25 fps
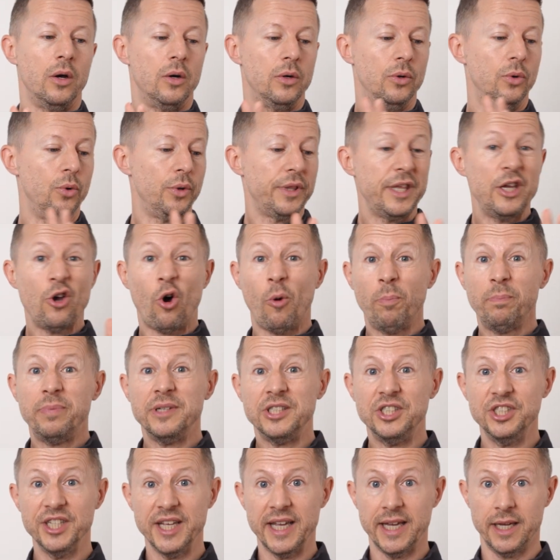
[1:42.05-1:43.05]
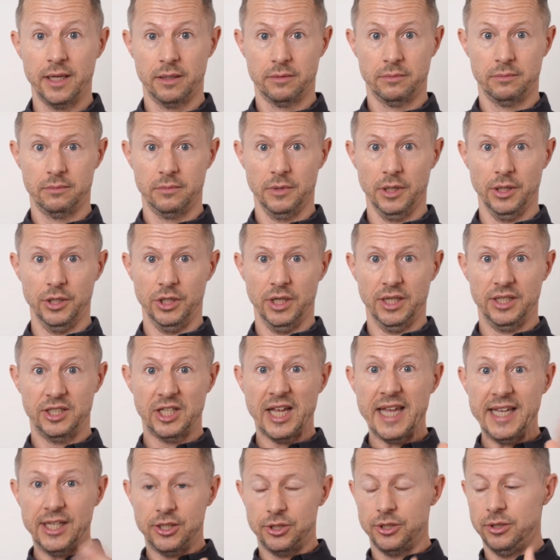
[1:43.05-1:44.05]
or the opposite, and it
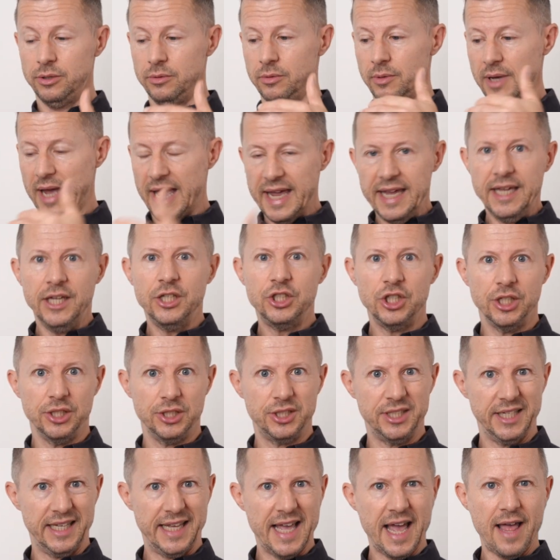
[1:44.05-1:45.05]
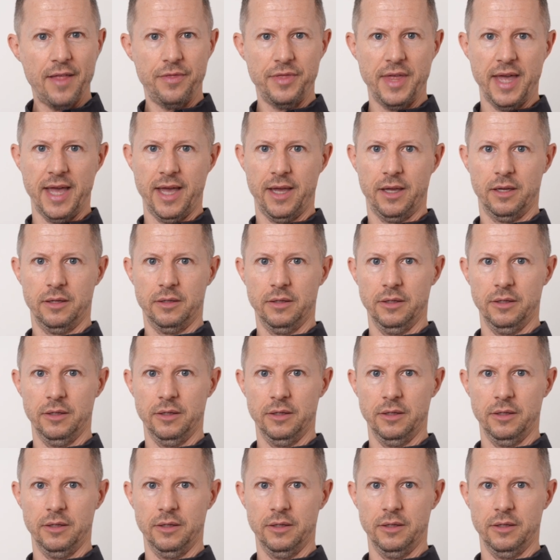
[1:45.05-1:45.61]
takes you ages to get there,